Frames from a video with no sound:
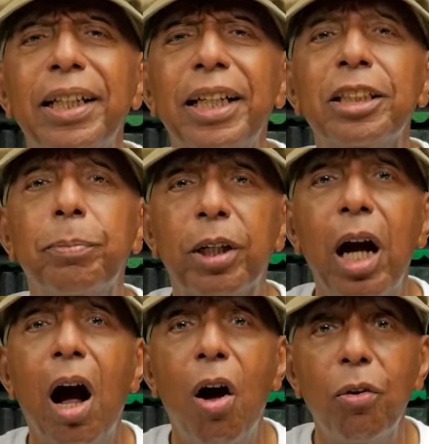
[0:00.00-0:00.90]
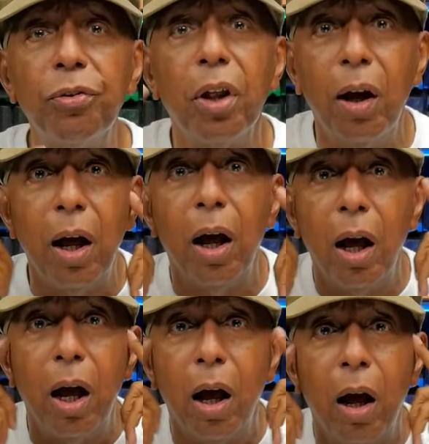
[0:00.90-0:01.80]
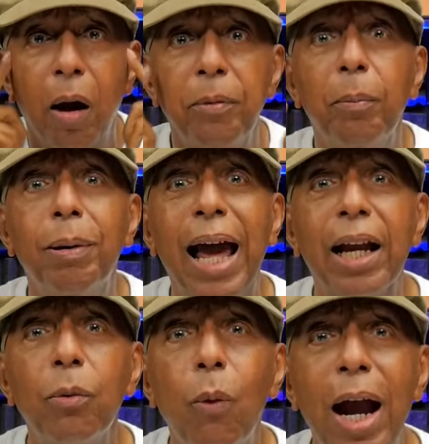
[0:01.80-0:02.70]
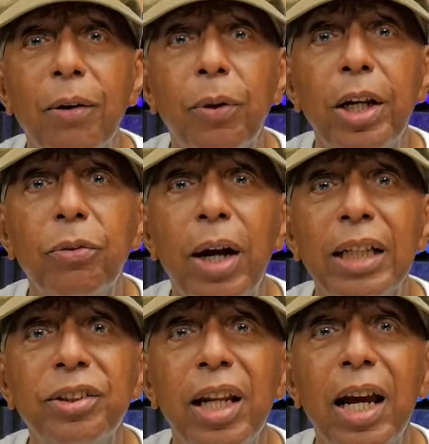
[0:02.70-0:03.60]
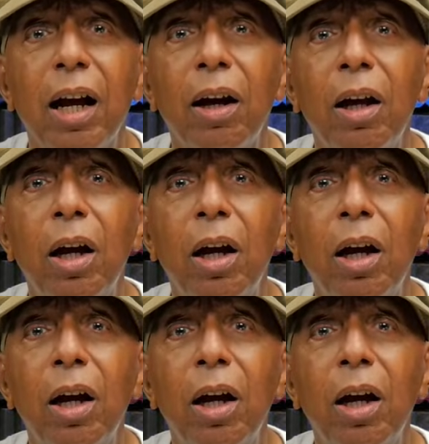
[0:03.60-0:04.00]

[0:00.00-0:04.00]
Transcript: It's because of the black and white race rationale.